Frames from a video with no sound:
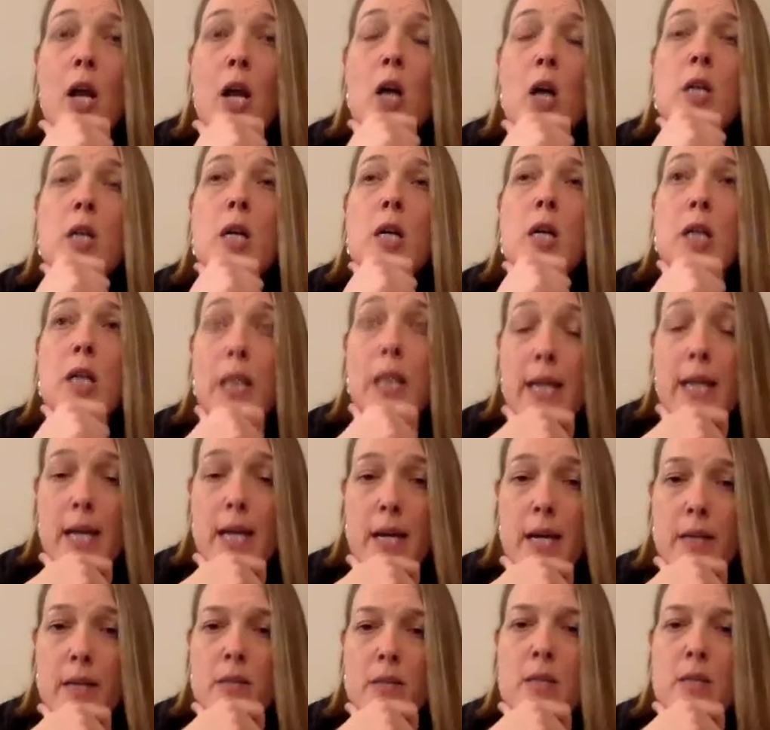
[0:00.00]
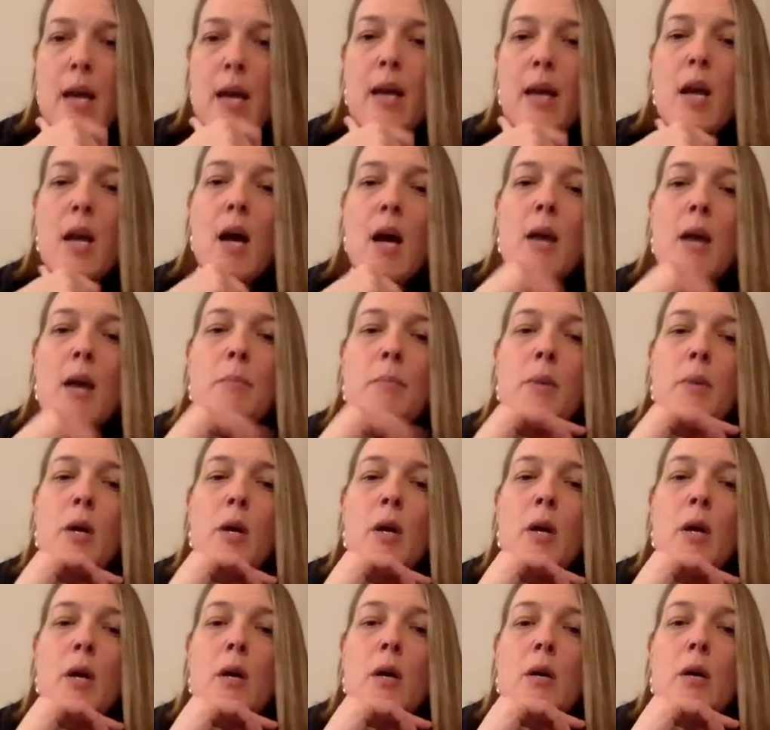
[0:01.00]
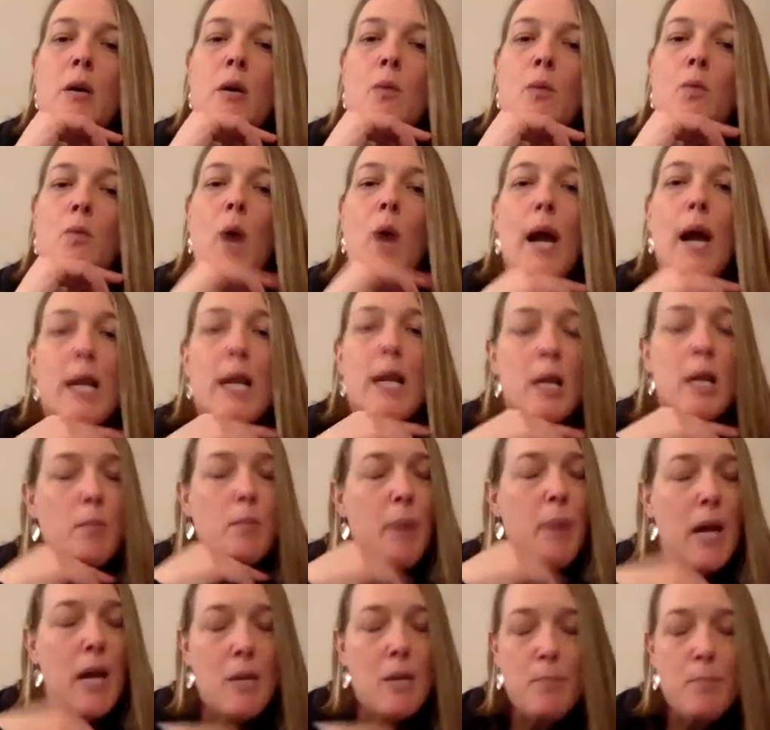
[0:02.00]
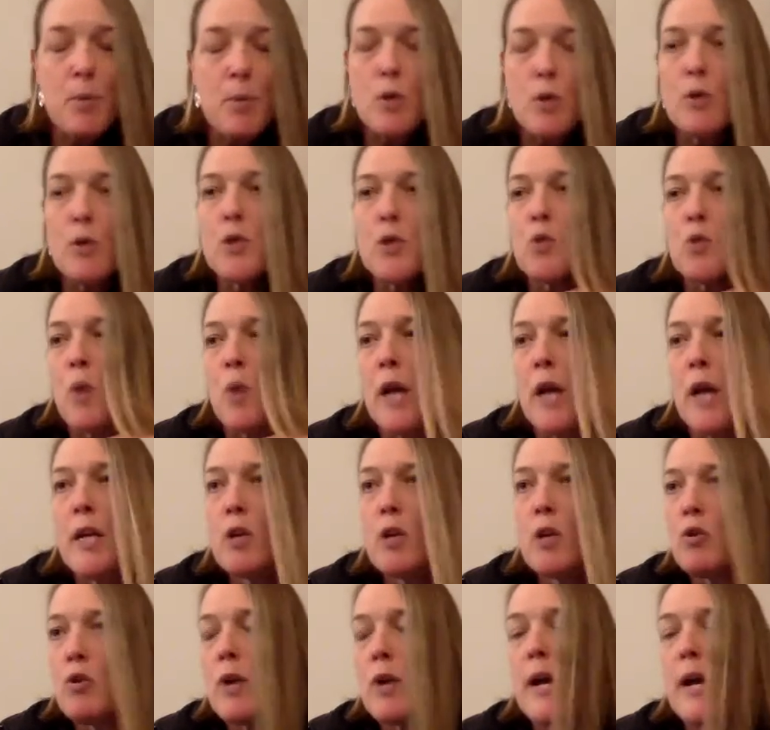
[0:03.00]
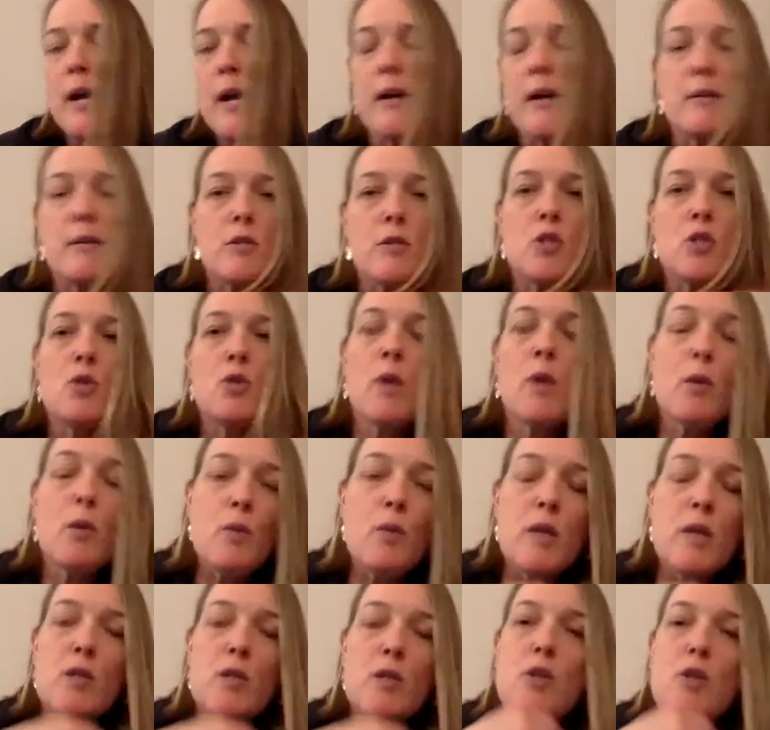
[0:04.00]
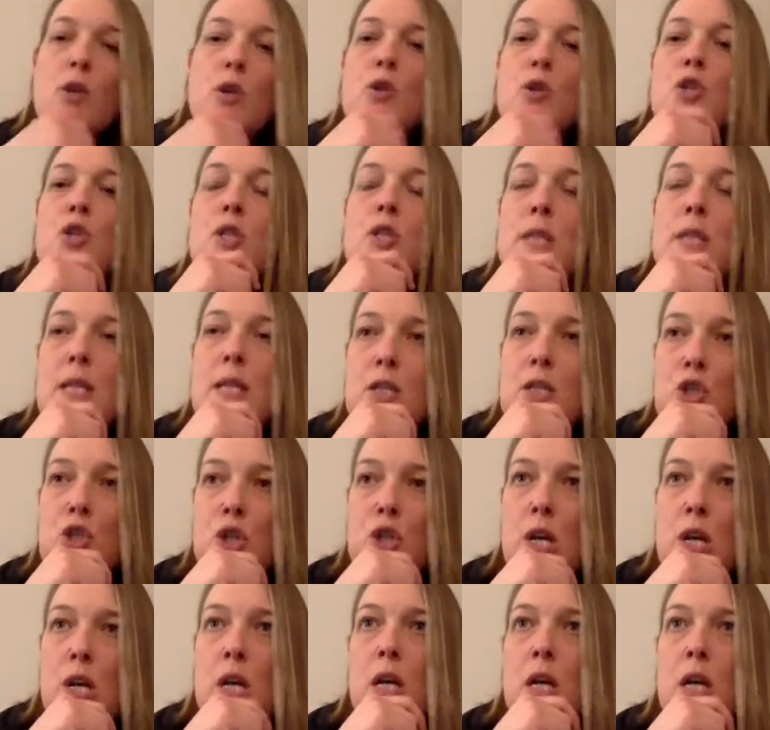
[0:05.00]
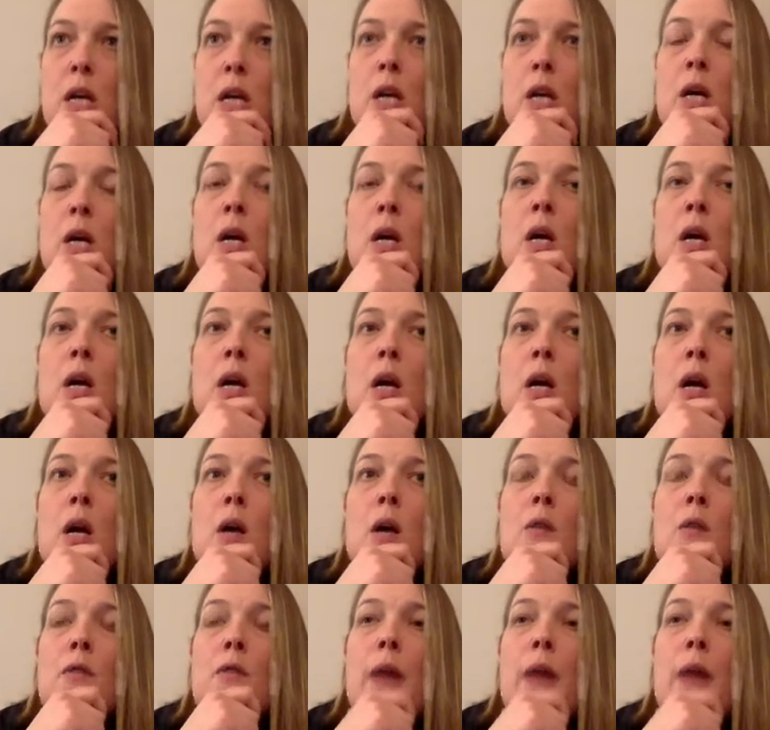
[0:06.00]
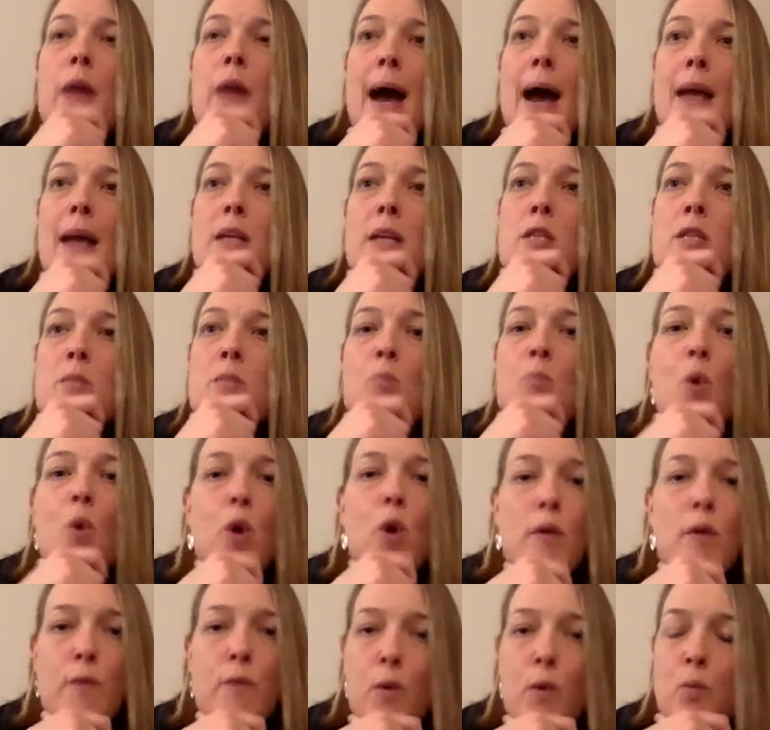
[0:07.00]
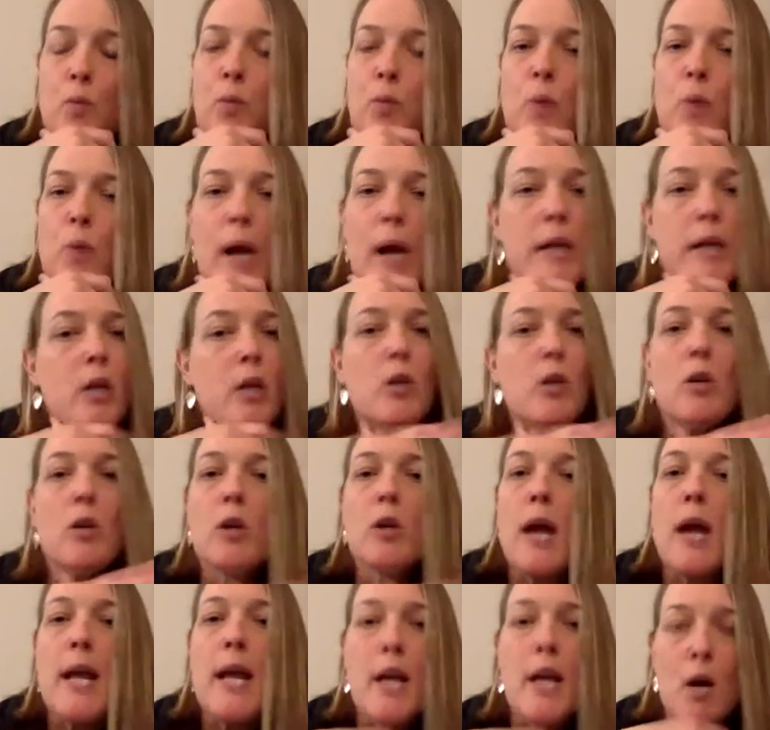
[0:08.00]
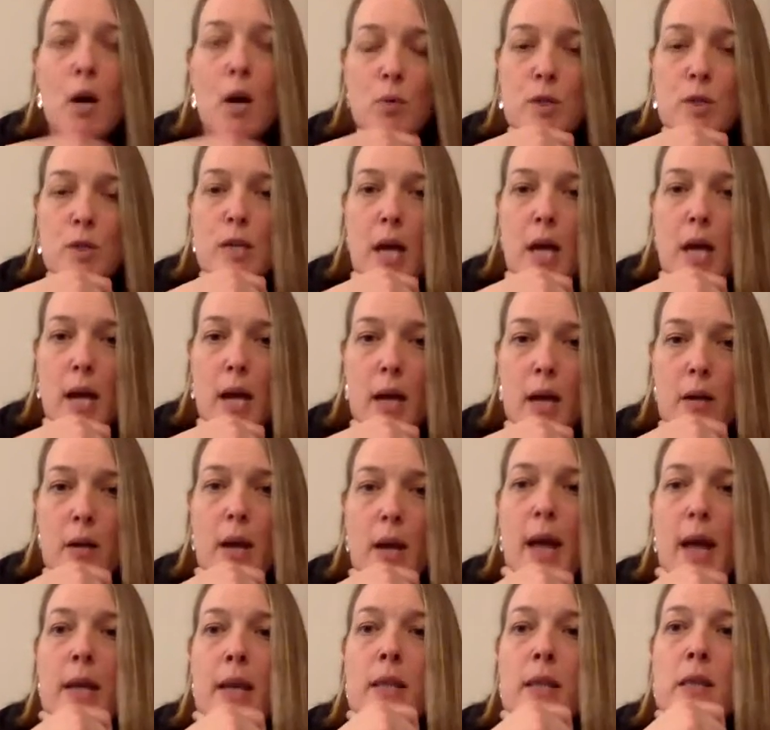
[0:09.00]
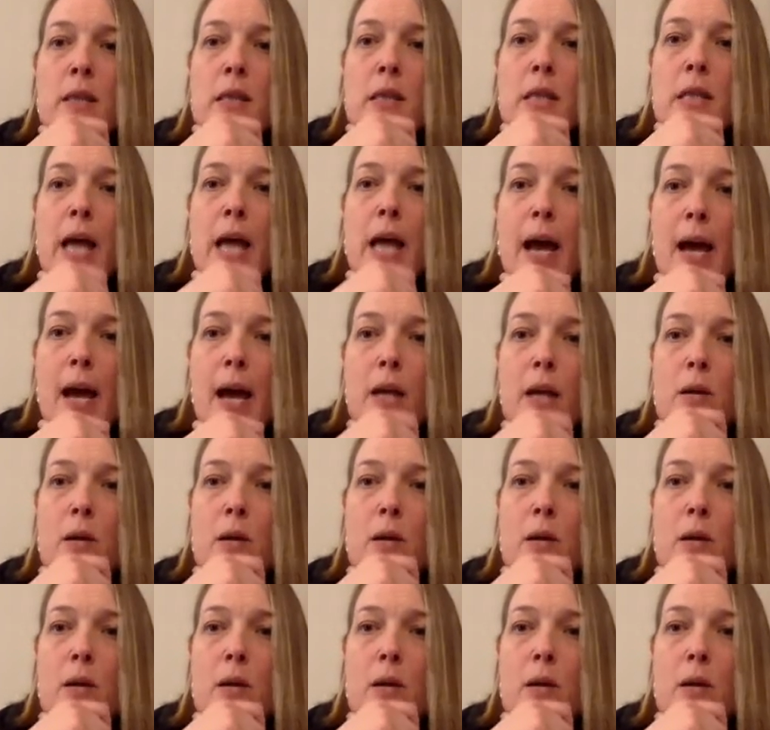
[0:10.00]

on clinics and I'm writing papers, writing grants, doing research, teaching, that is more of a regular 8-hour day. And that